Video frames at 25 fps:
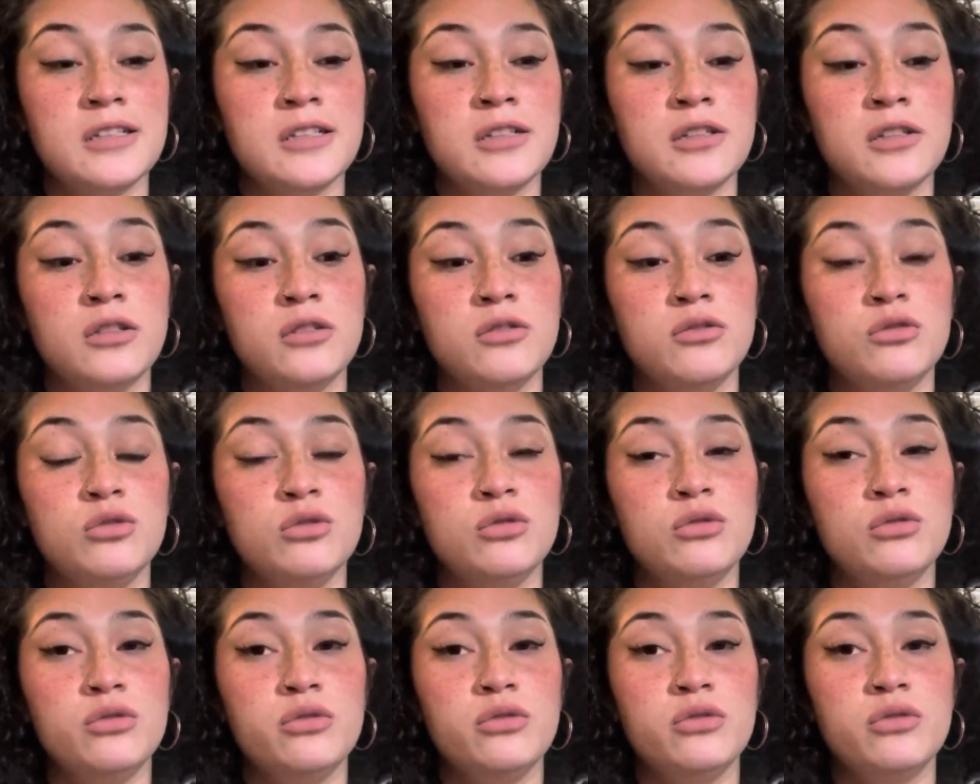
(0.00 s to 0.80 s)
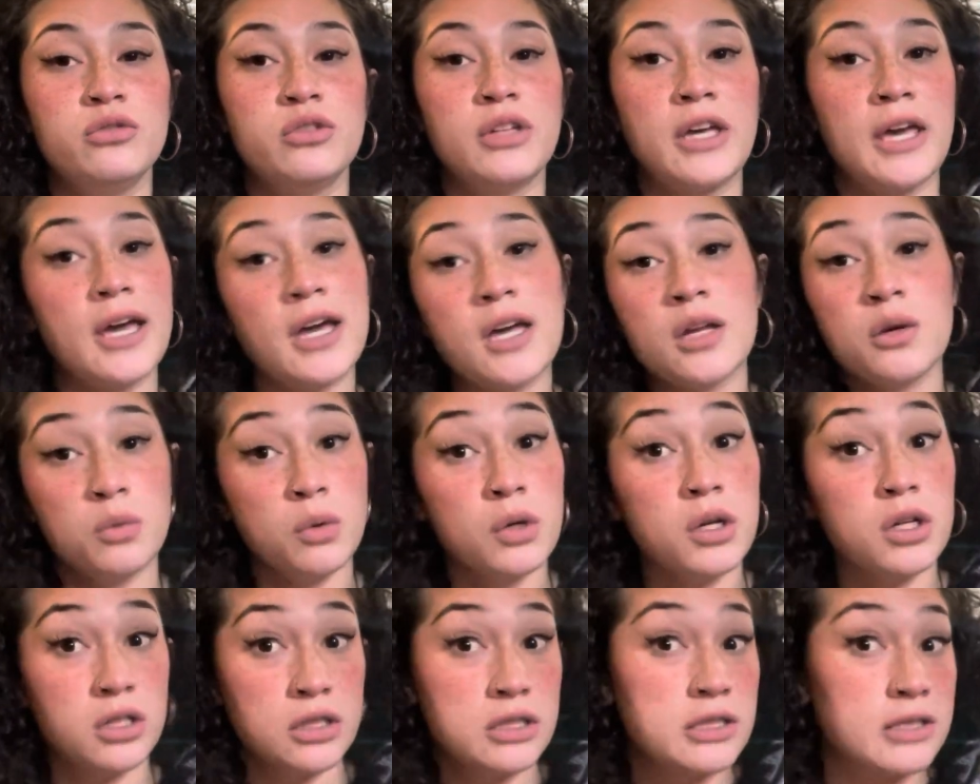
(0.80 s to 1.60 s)
you can
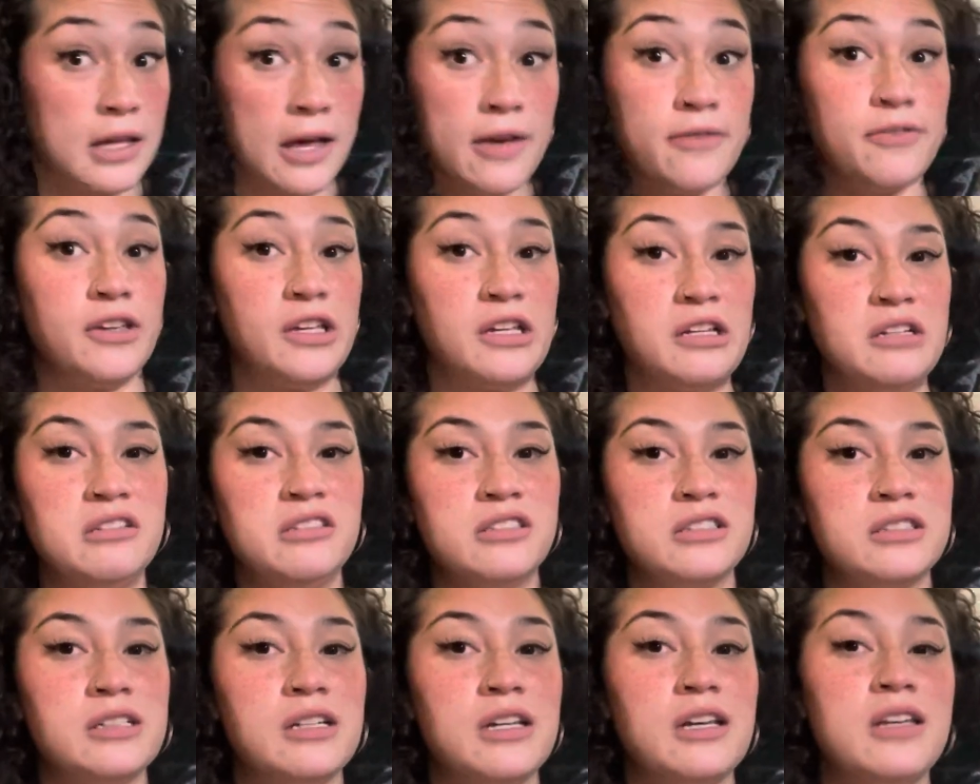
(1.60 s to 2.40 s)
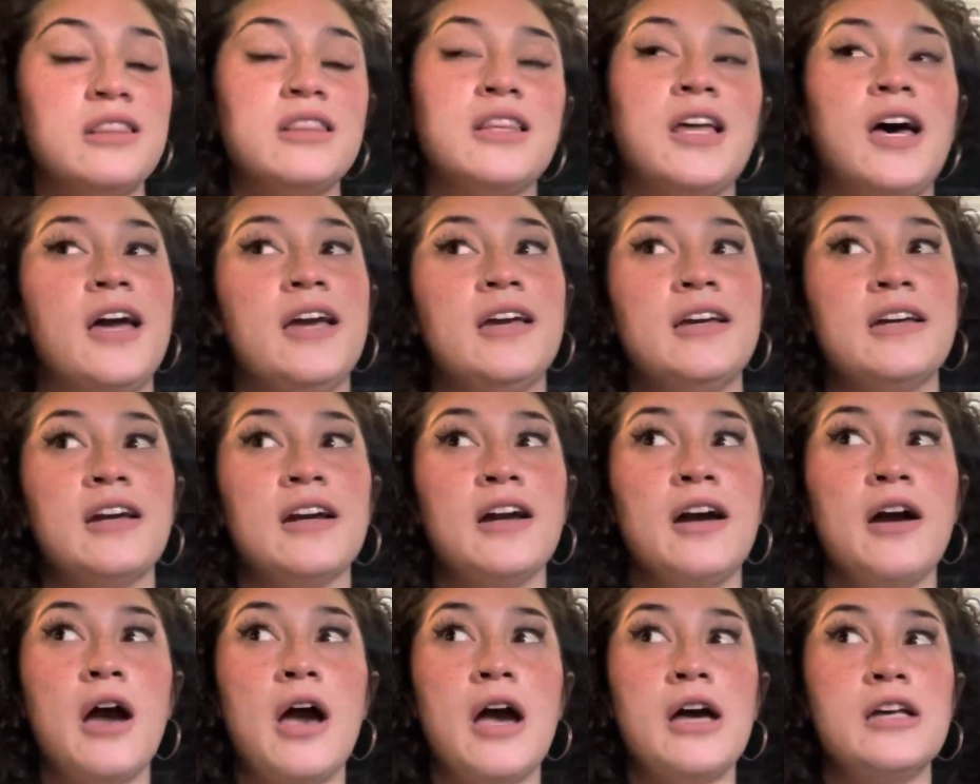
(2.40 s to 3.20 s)
work 7, and like
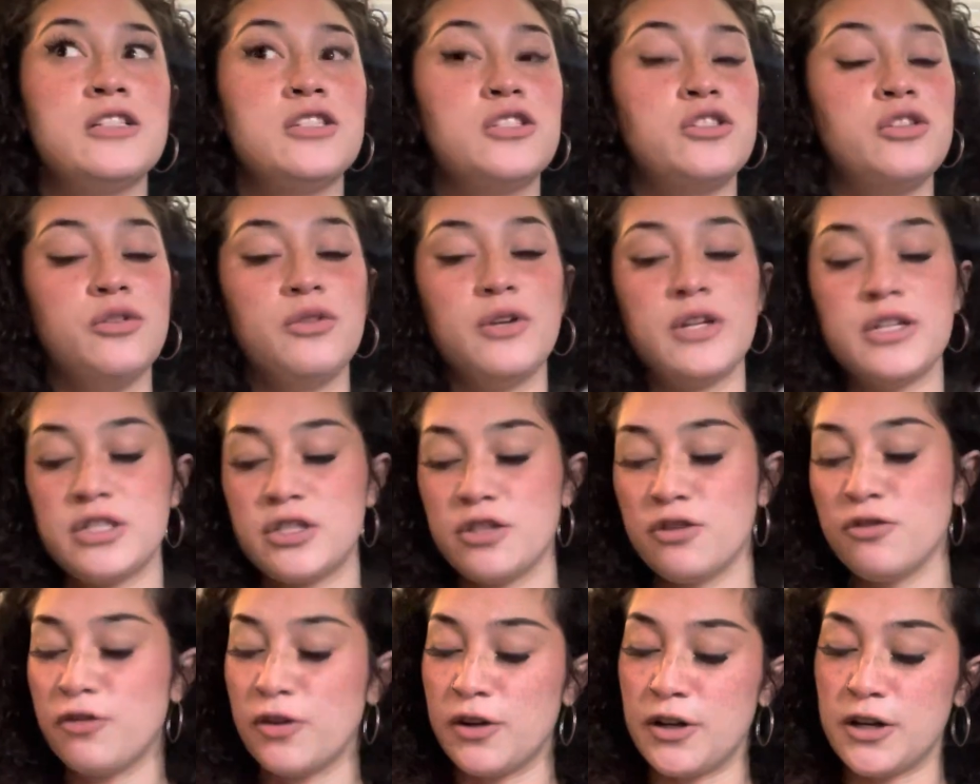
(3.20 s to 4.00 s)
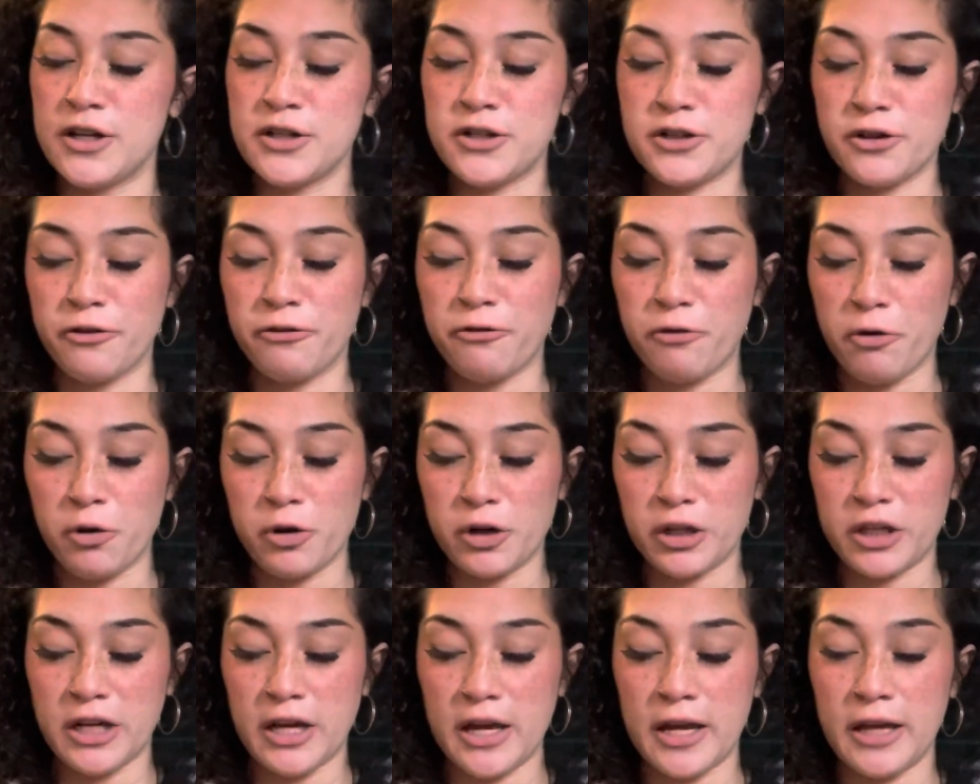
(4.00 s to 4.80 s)
as soon as you finish your
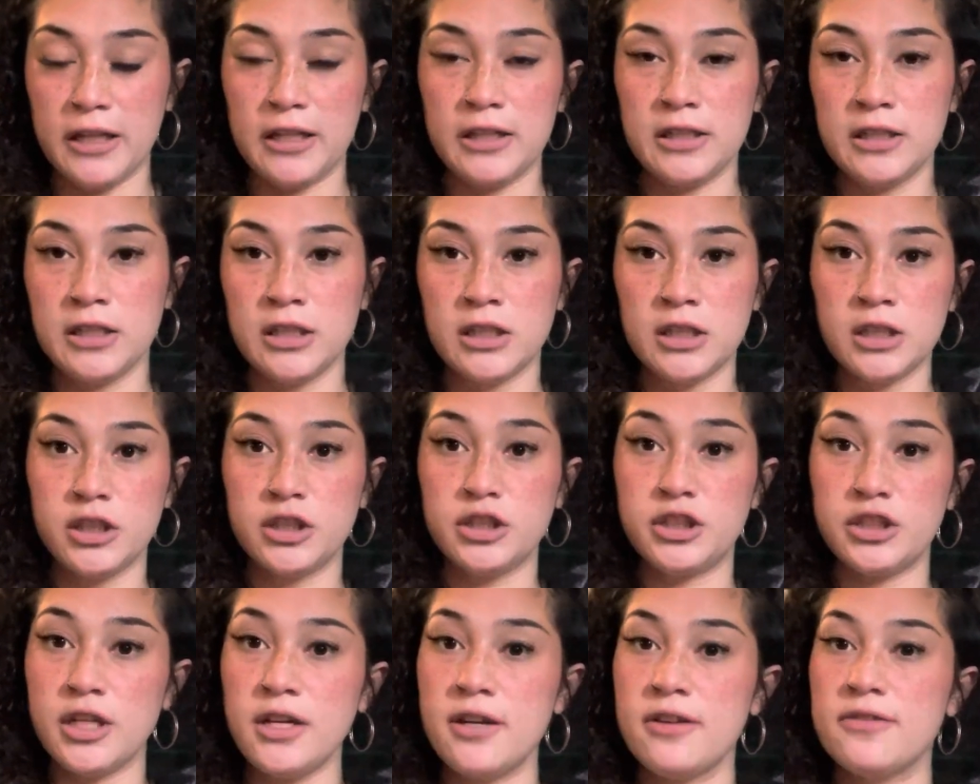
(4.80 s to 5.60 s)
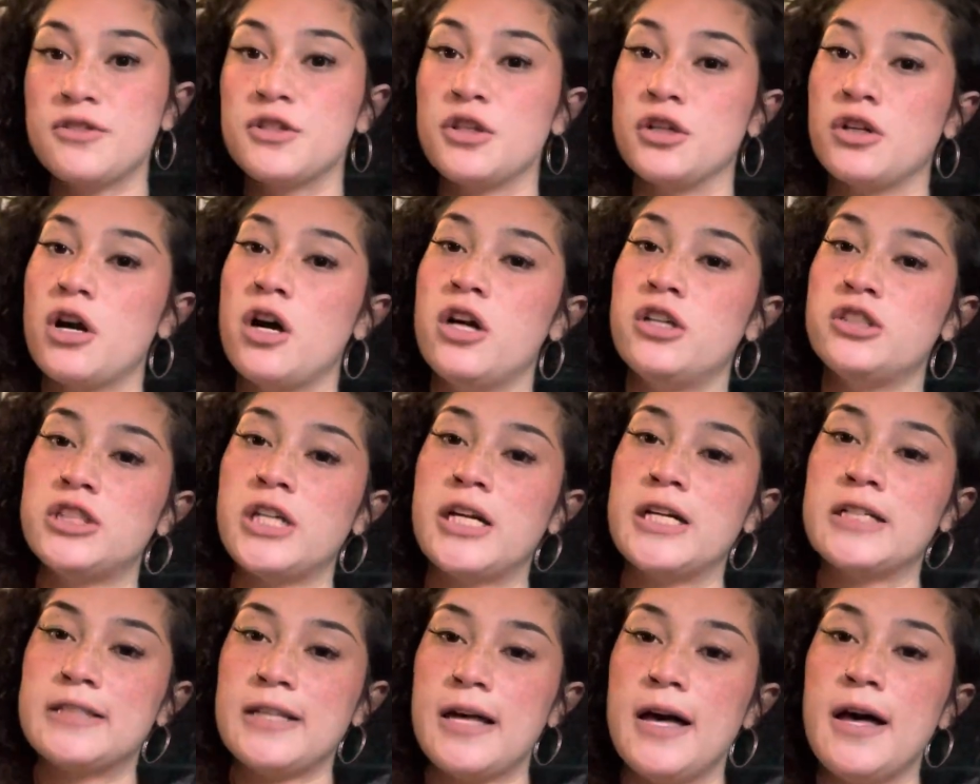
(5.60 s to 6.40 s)
48 shifts, your
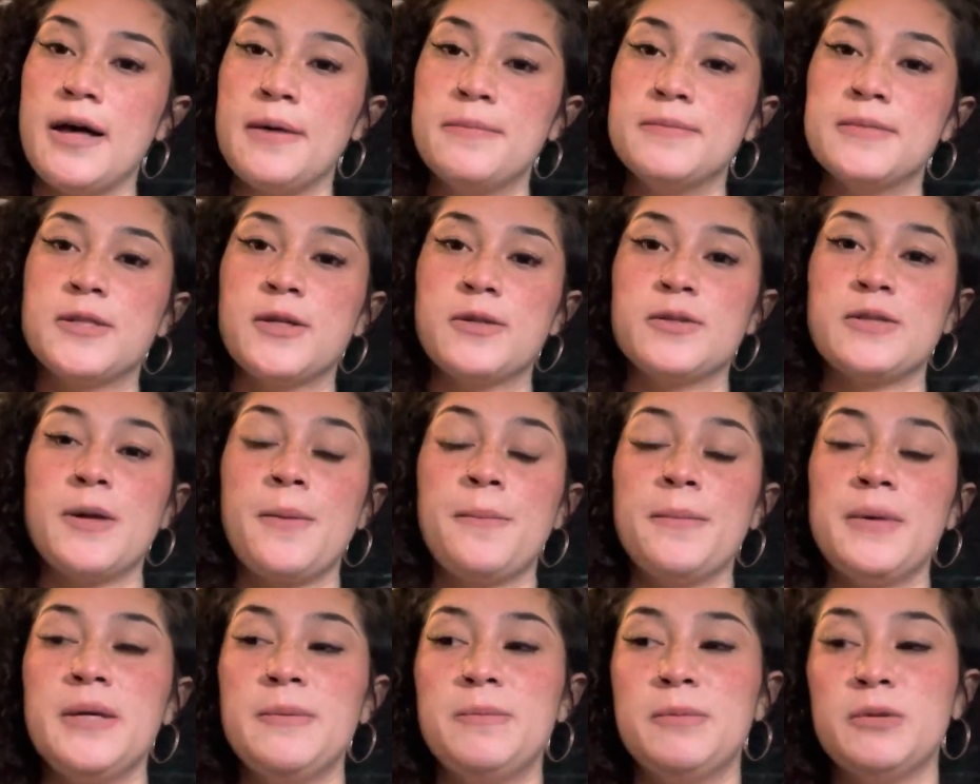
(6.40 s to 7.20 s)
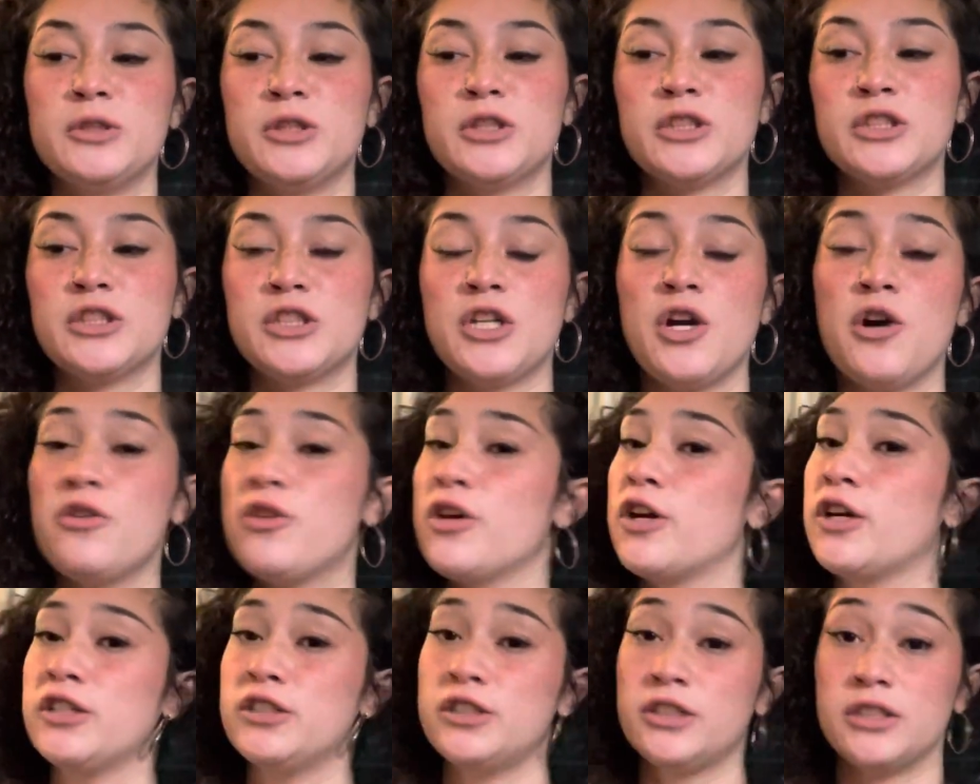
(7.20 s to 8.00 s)
contract's up. So some people just go
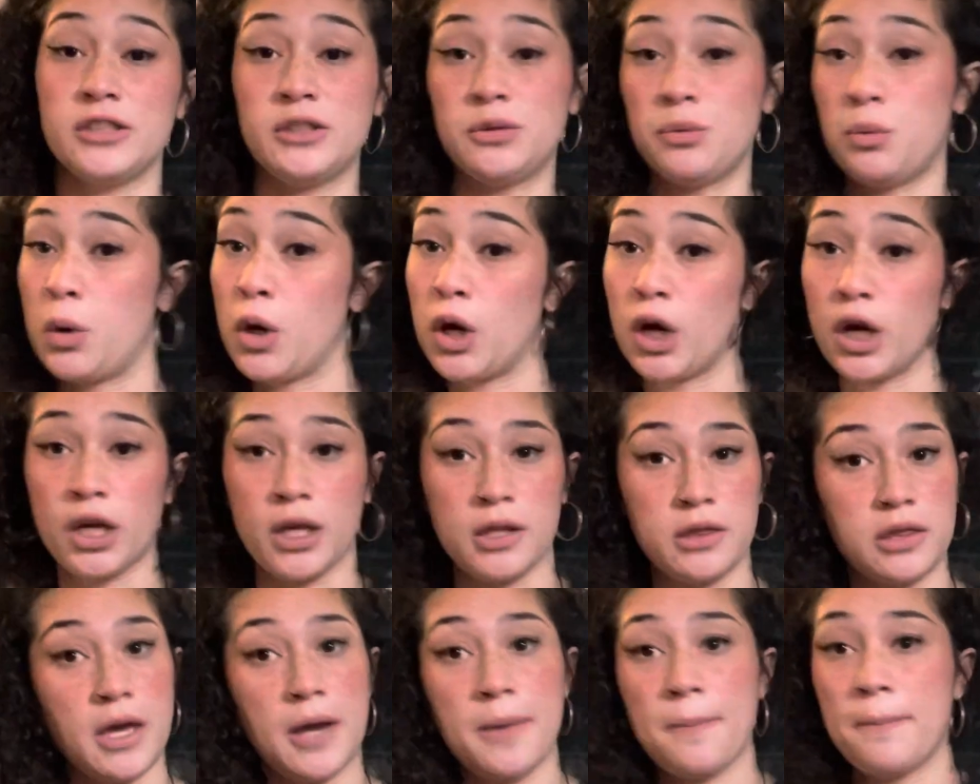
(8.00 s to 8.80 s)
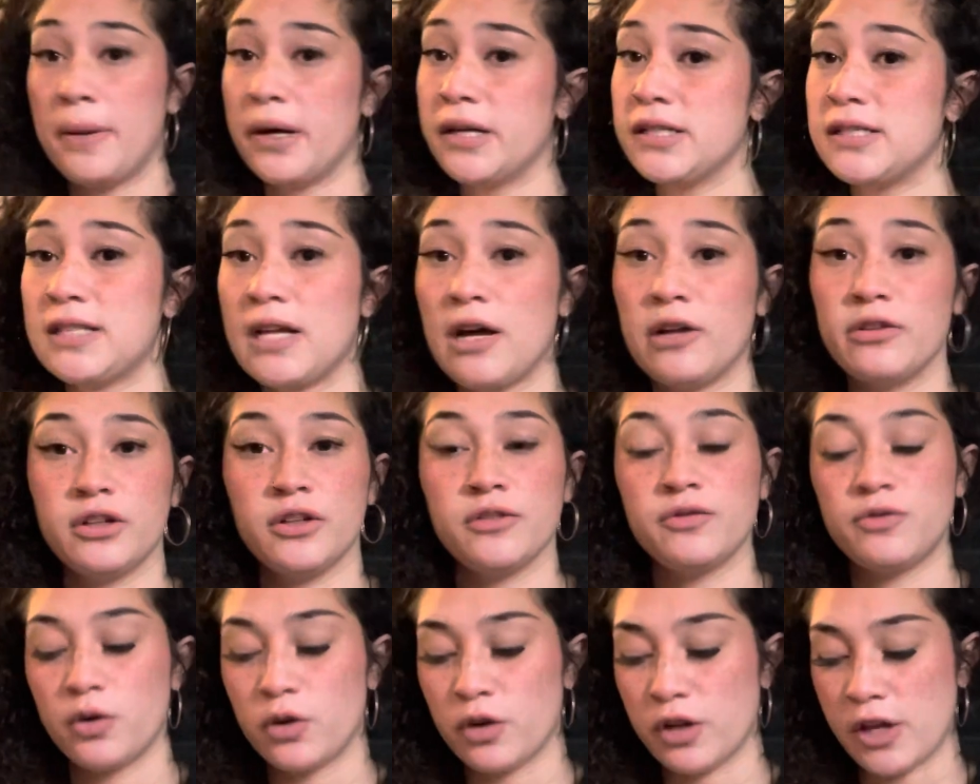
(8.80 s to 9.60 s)
there and just work and like bust out their
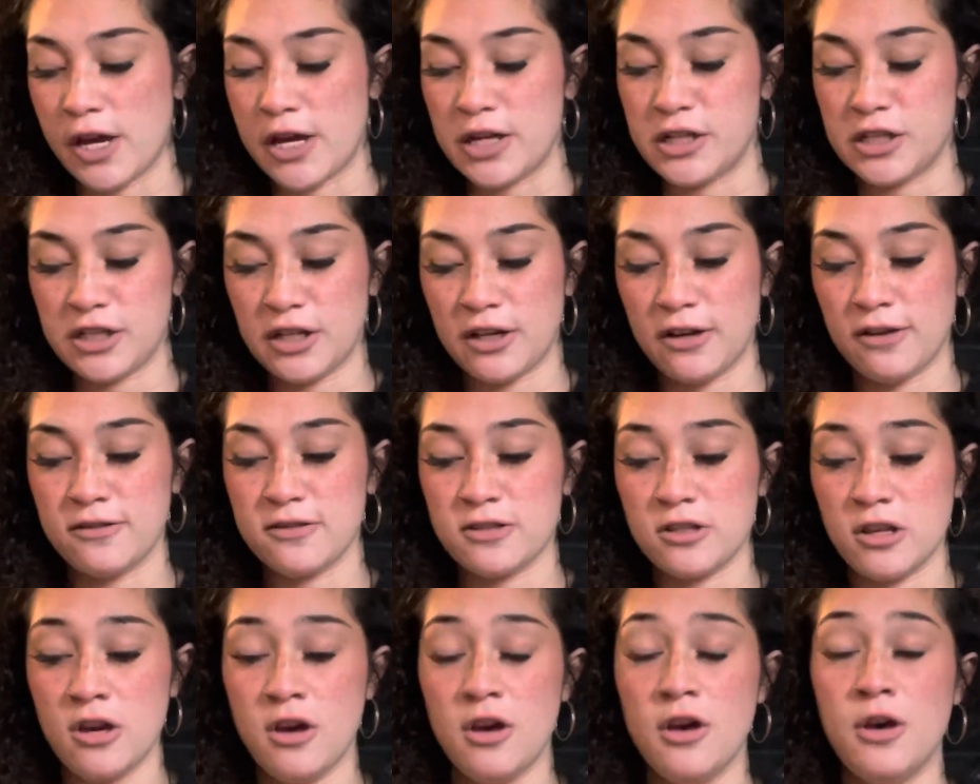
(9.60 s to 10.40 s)
48 shifts.